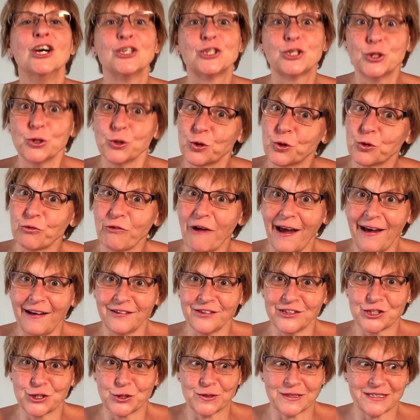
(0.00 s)
to
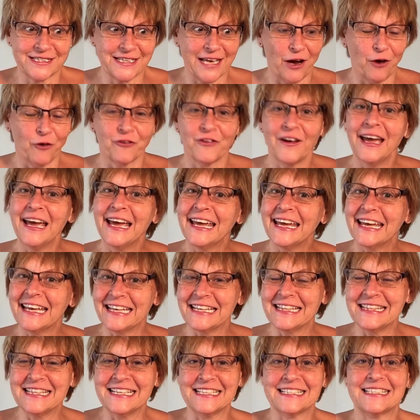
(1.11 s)
ground yourself
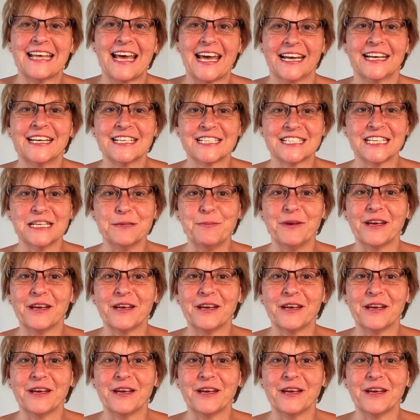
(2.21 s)
in this energy,